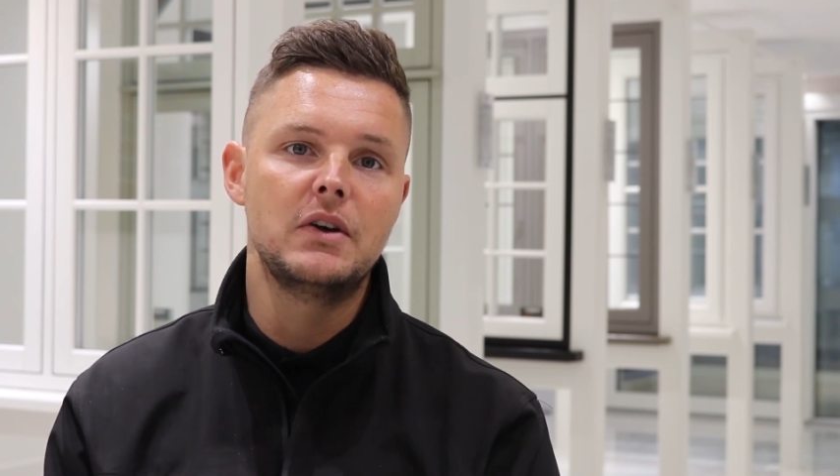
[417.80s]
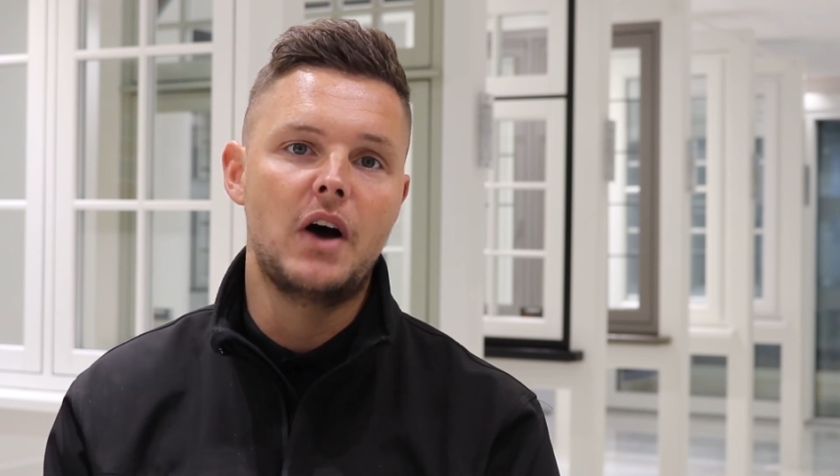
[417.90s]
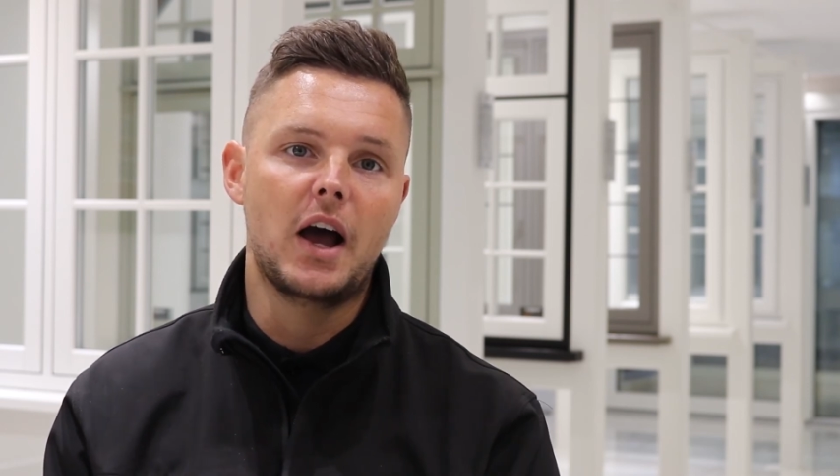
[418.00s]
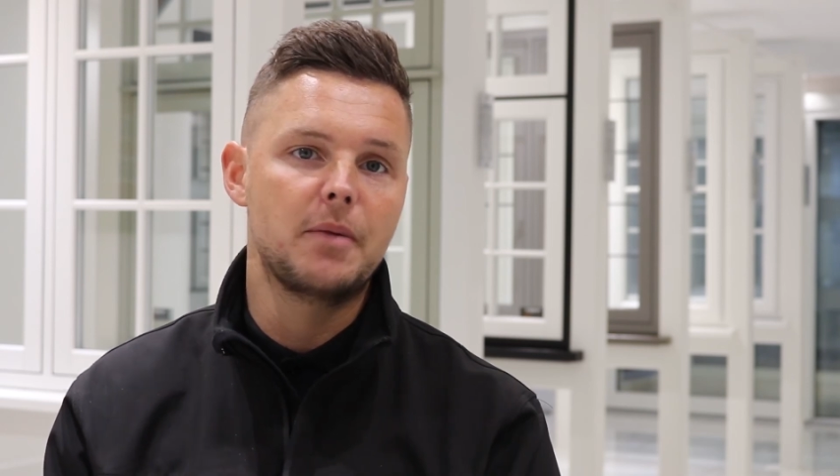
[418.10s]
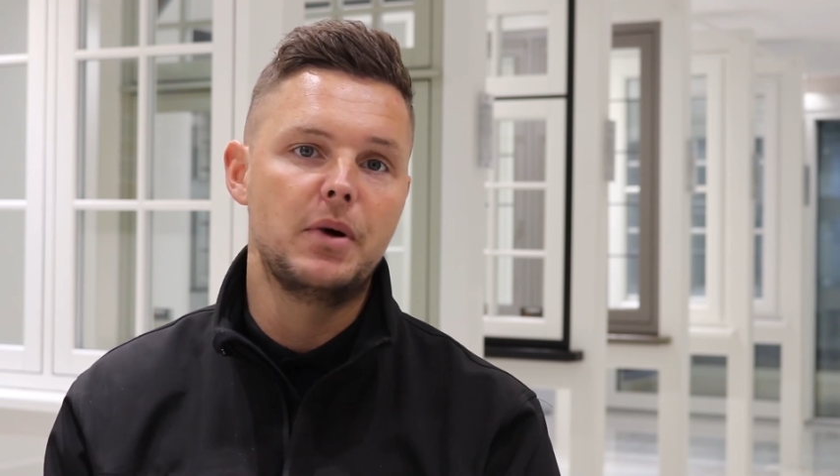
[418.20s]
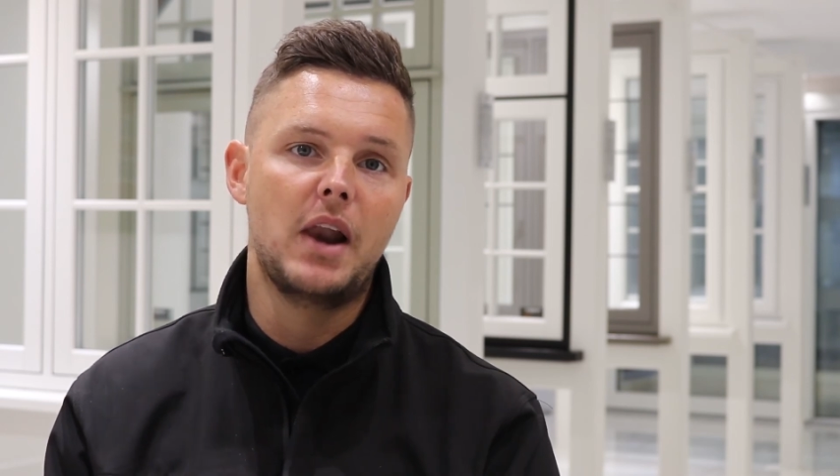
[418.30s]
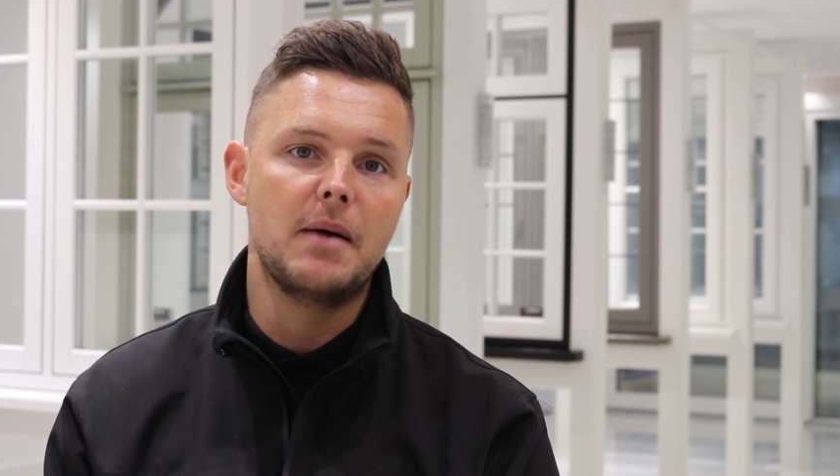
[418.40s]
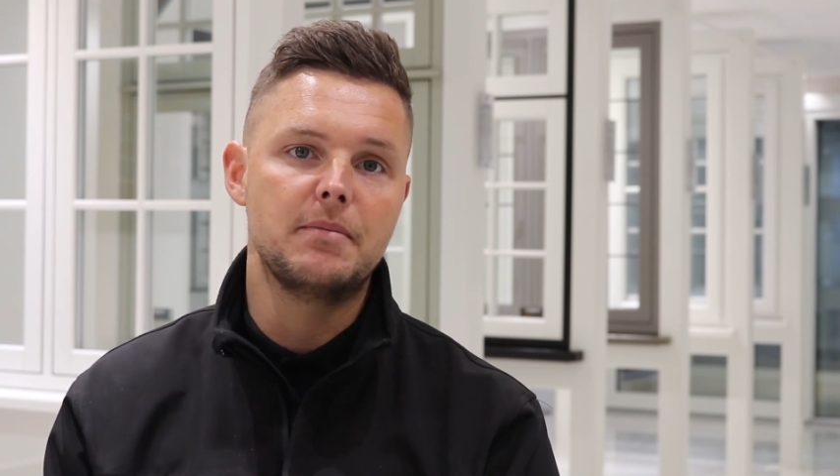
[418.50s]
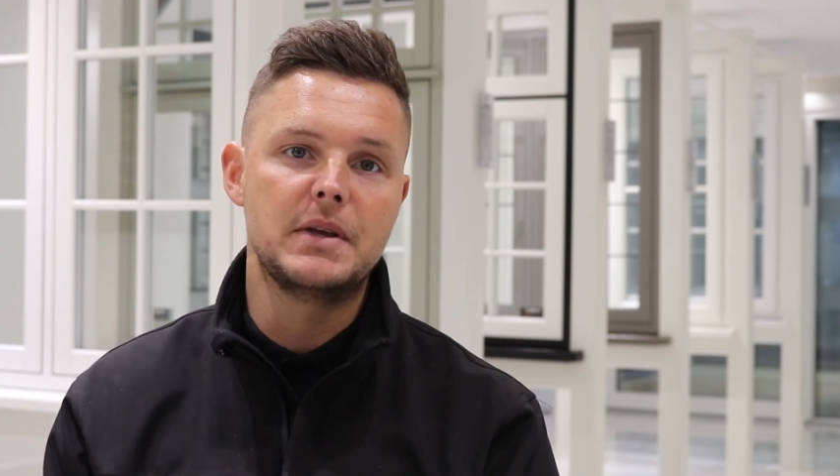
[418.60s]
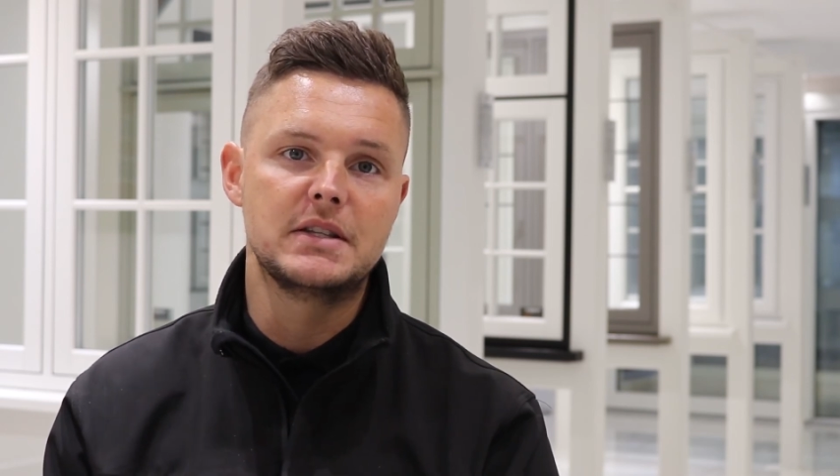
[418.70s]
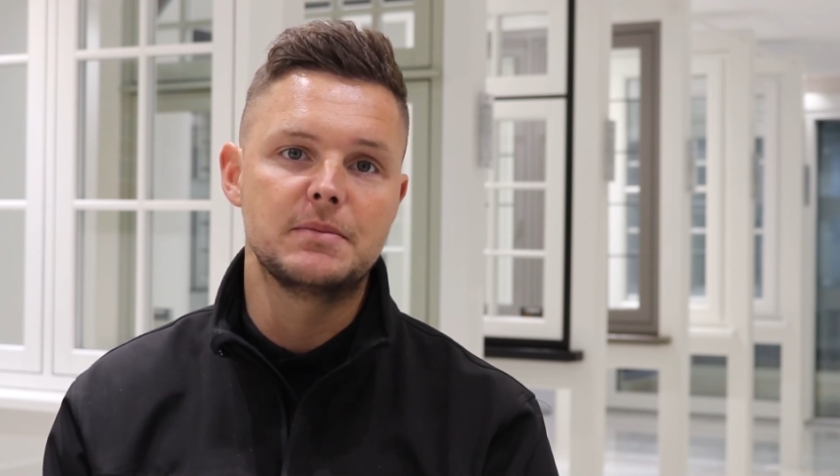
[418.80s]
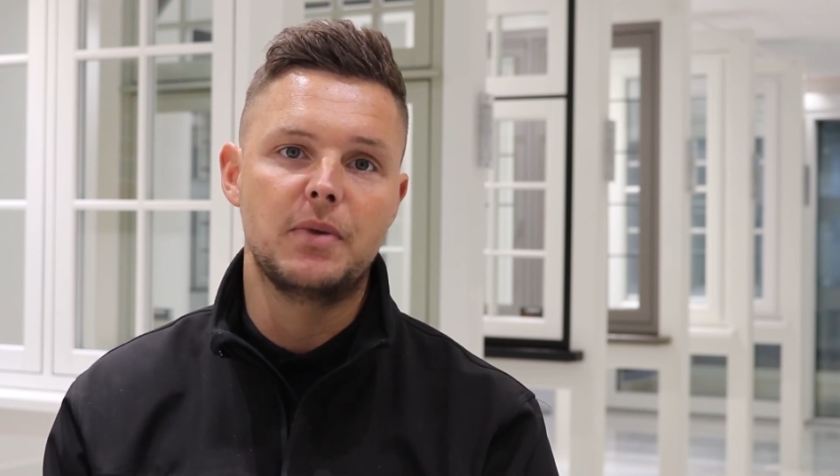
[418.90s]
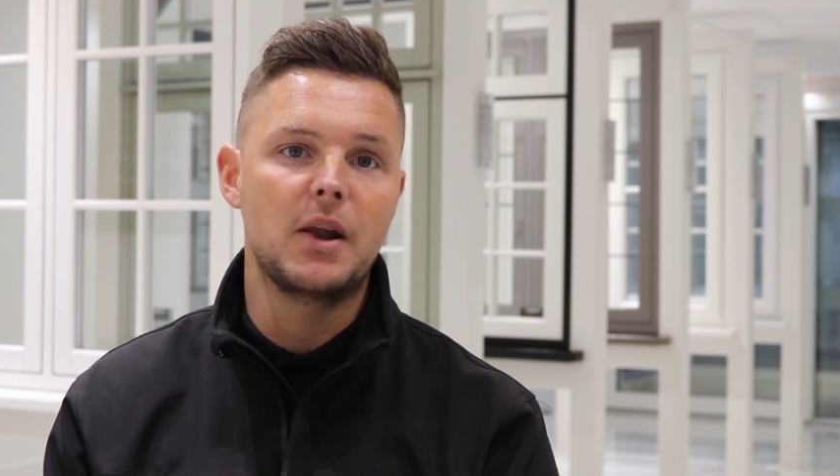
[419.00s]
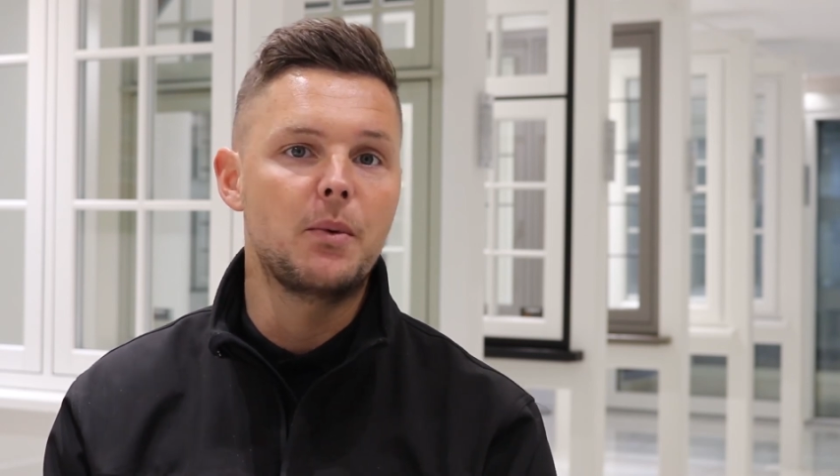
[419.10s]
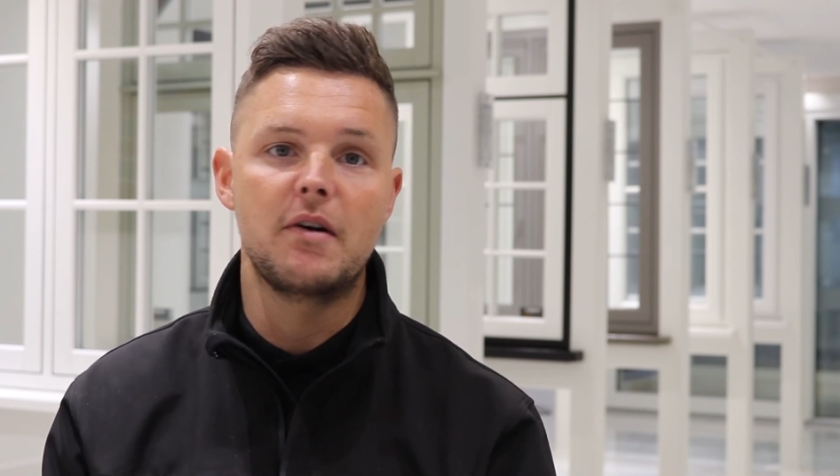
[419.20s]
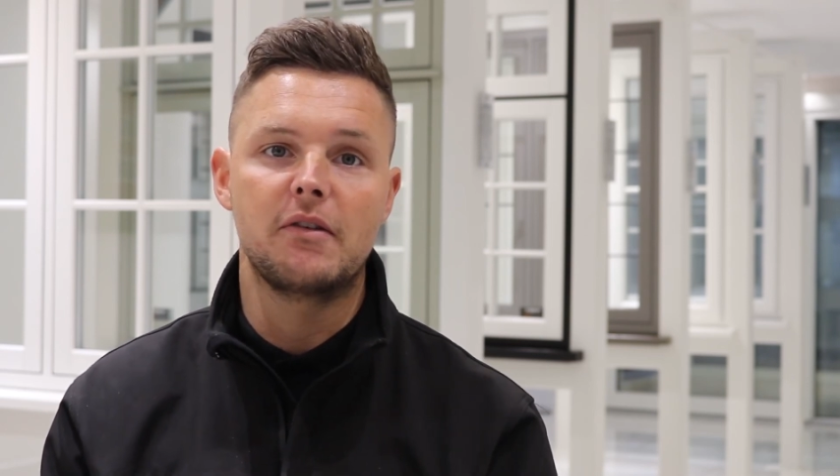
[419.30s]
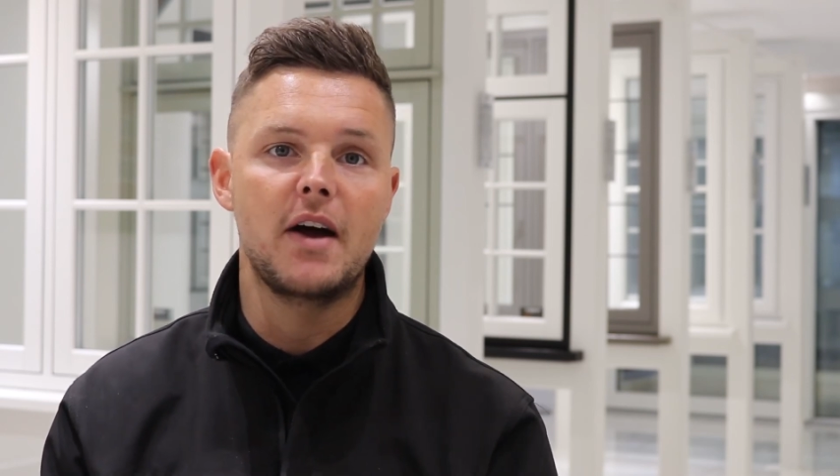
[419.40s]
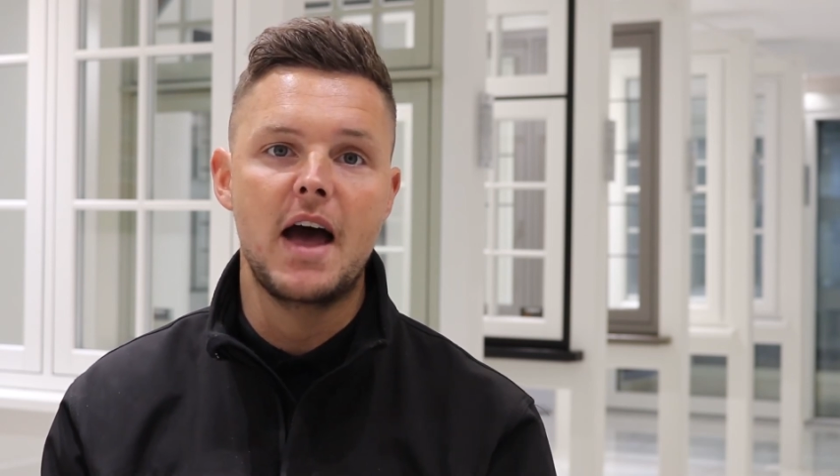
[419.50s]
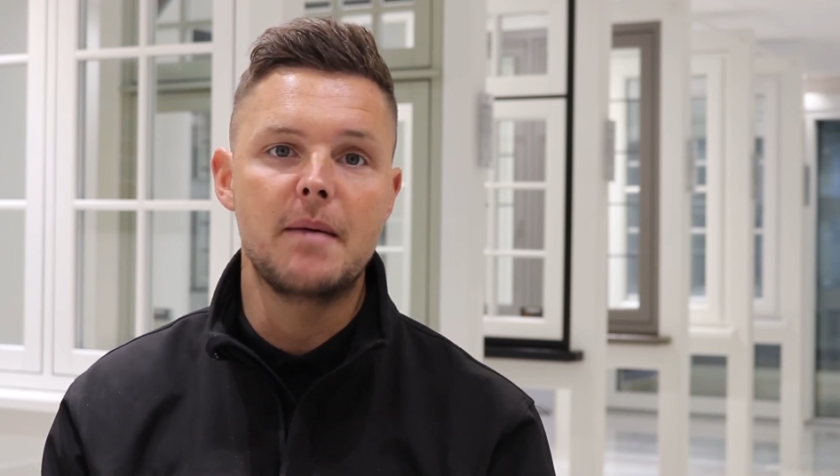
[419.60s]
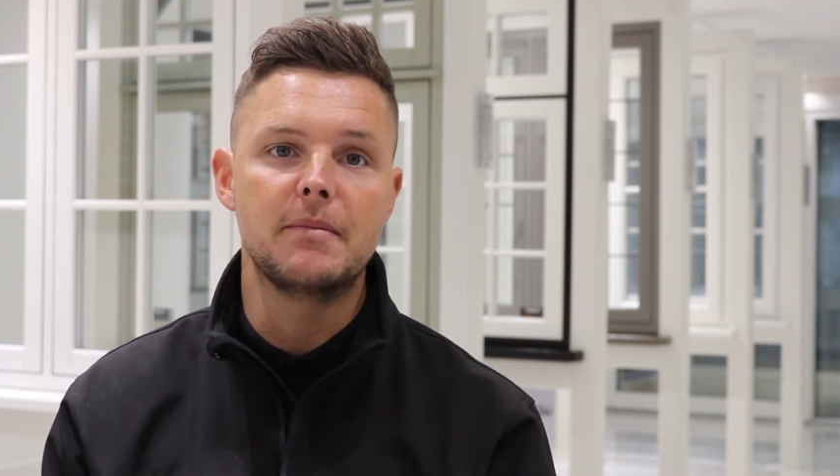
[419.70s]
I could pull up Business Pilot wherever
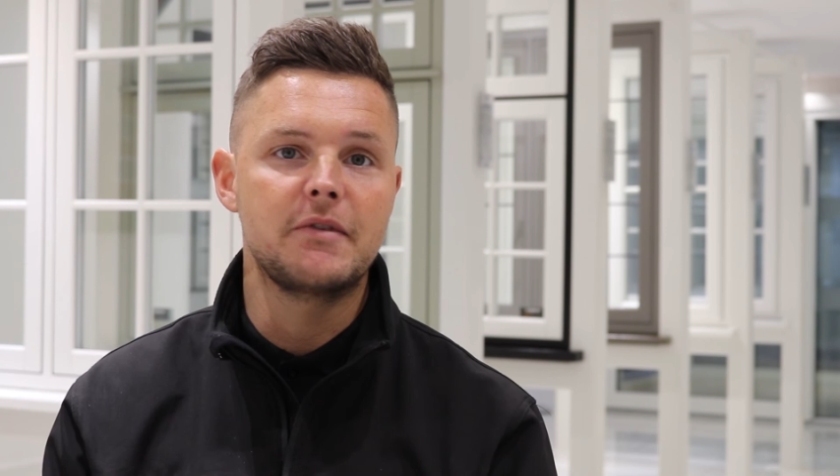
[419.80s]
I am.